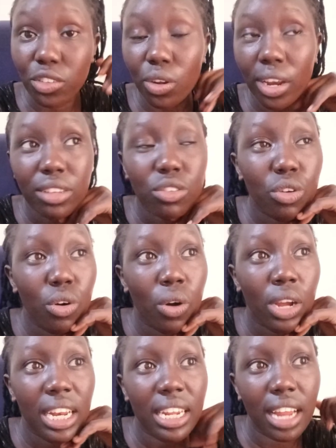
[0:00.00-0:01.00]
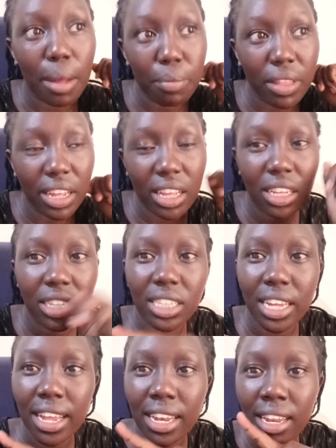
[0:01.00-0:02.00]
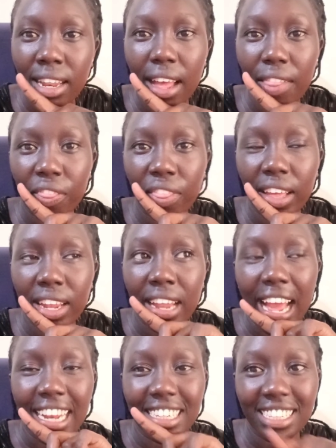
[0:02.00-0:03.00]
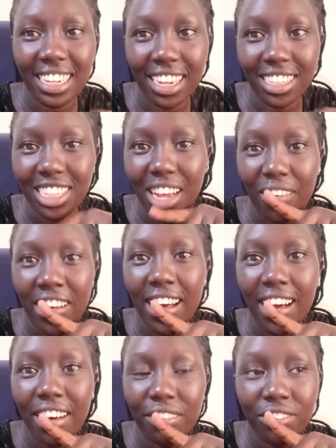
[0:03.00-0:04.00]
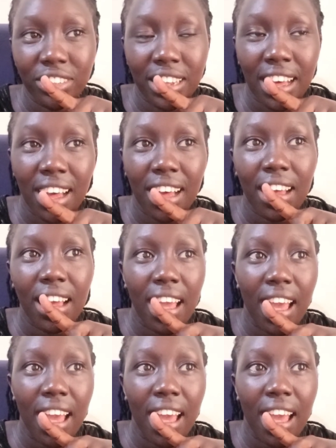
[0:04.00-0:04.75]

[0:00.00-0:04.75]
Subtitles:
so let's go clean up the kitchen and then I'll take a shower after.